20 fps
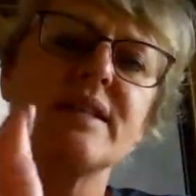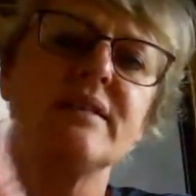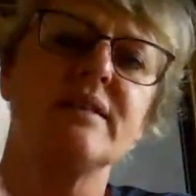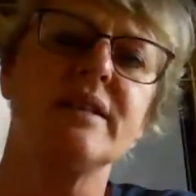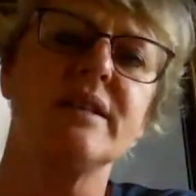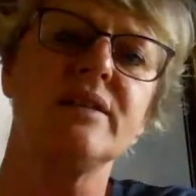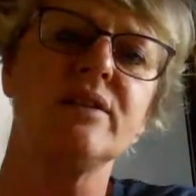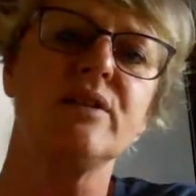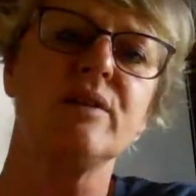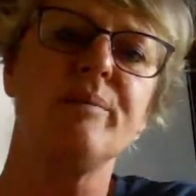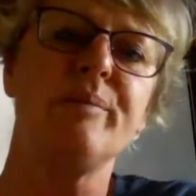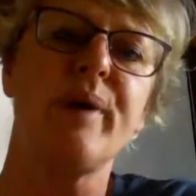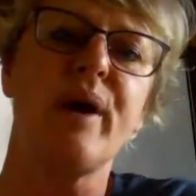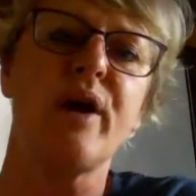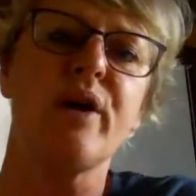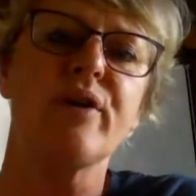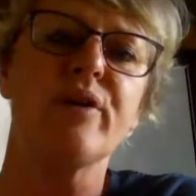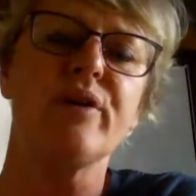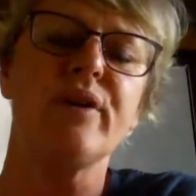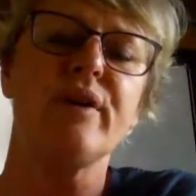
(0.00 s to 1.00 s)
a little
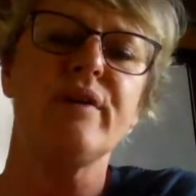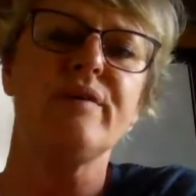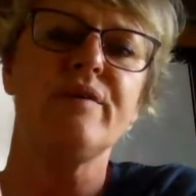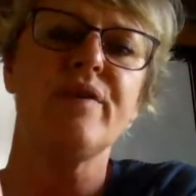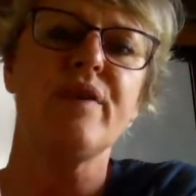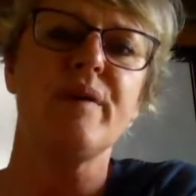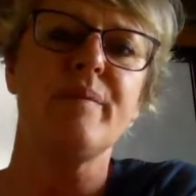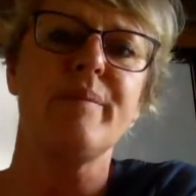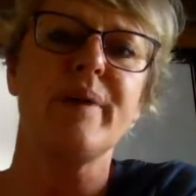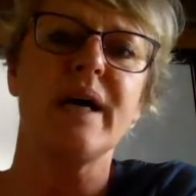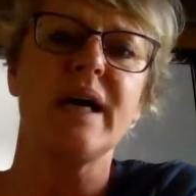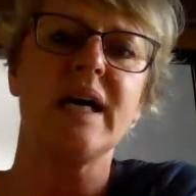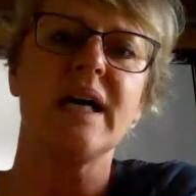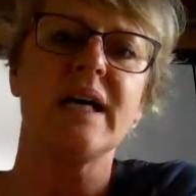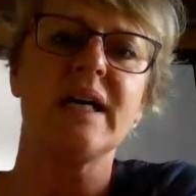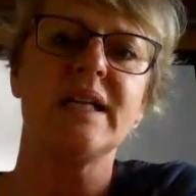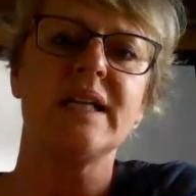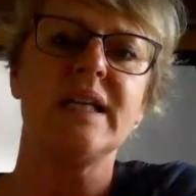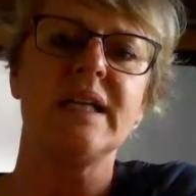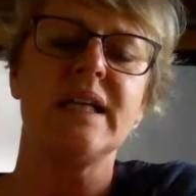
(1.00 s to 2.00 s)
part of the
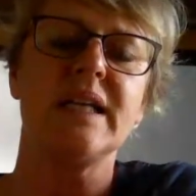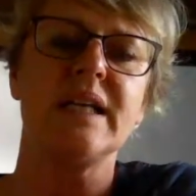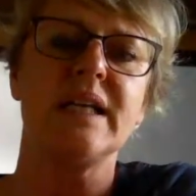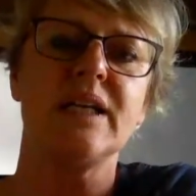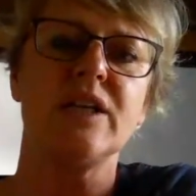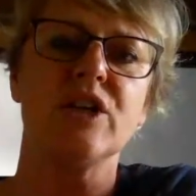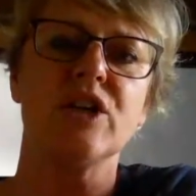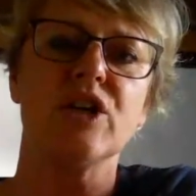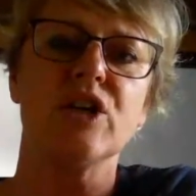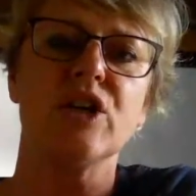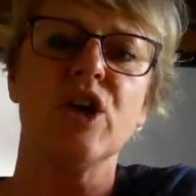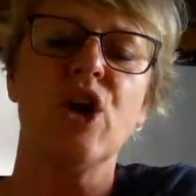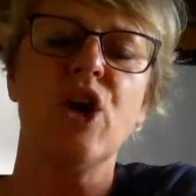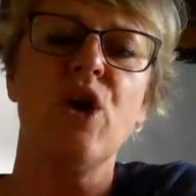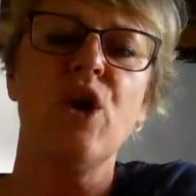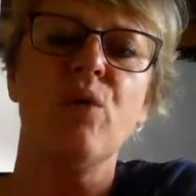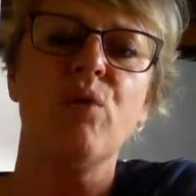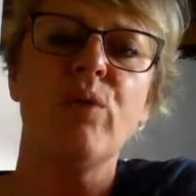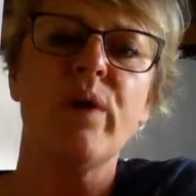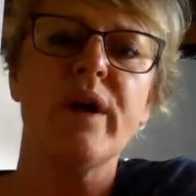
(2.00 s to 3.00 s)
body here
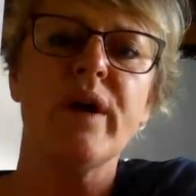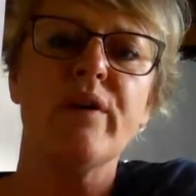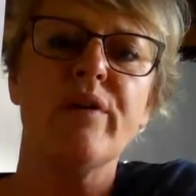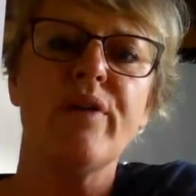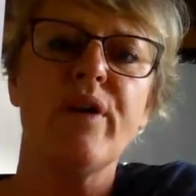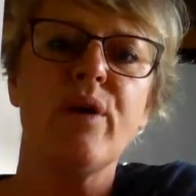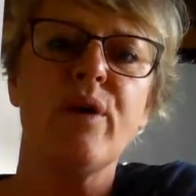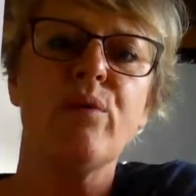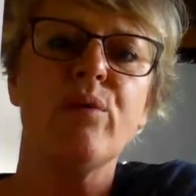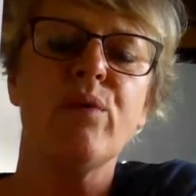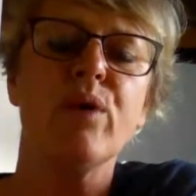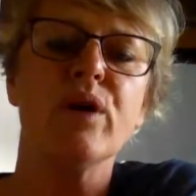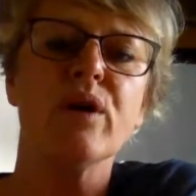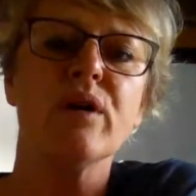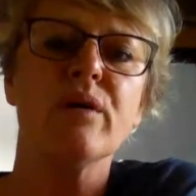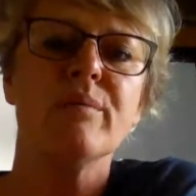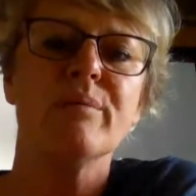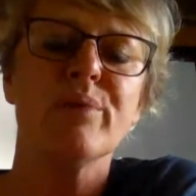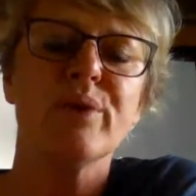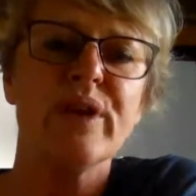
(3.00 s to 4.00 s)
where the
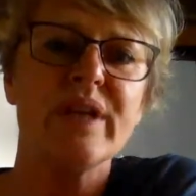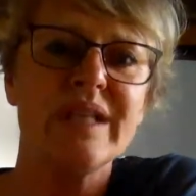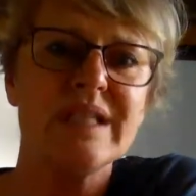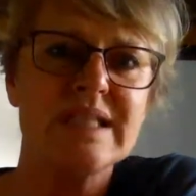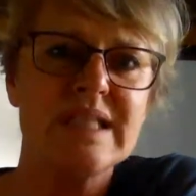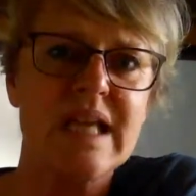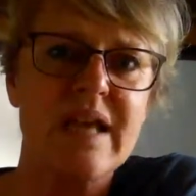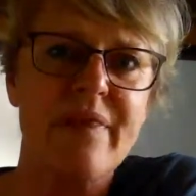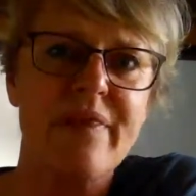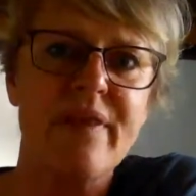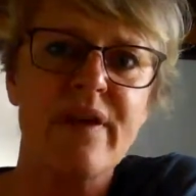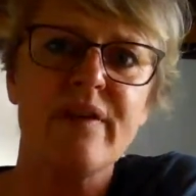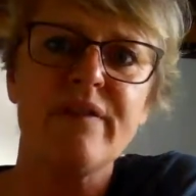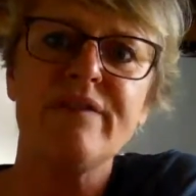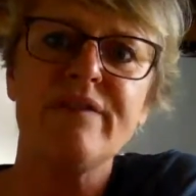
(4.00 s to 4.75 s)
worm brings in the